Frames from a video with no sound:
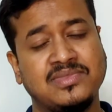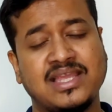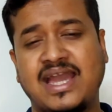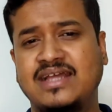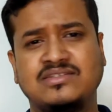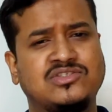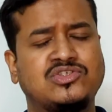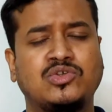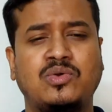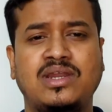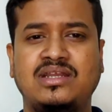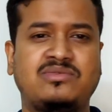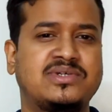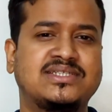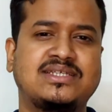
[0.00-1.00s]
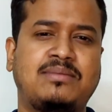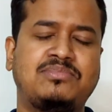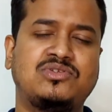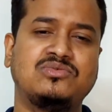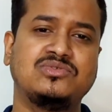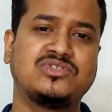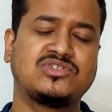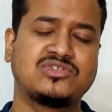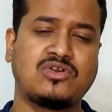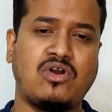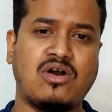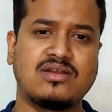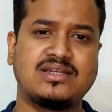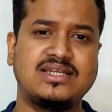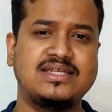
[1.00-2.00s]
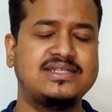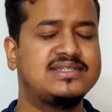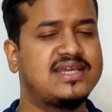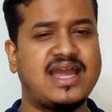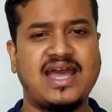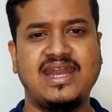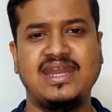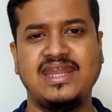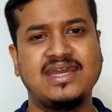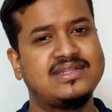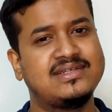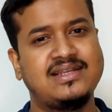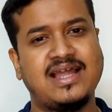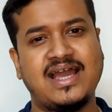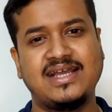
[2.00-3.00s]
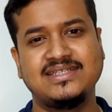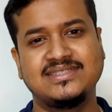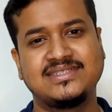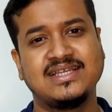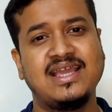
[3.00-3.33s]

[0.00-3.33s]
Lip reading: And so it was up to Scotland and Netherlands